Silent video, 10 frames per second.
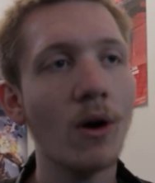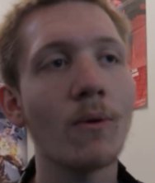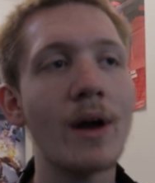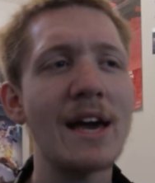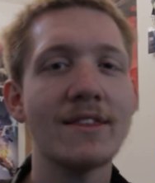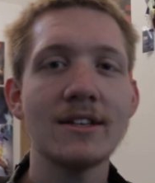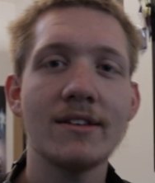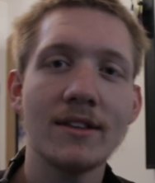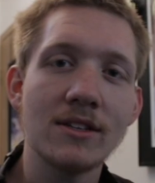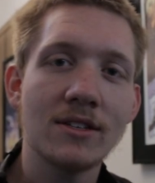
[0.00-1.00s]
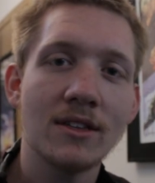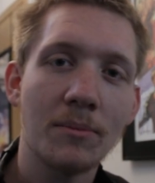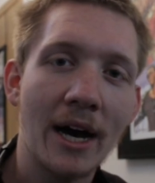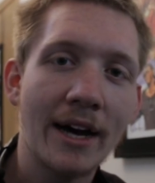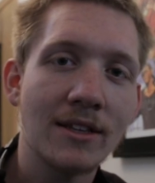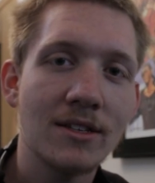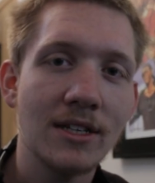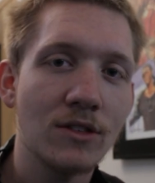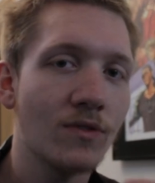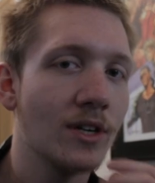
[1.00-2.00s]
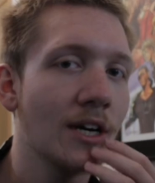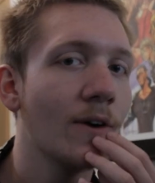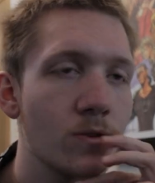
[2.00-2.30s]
oh right, they said this in the behind the scenes video.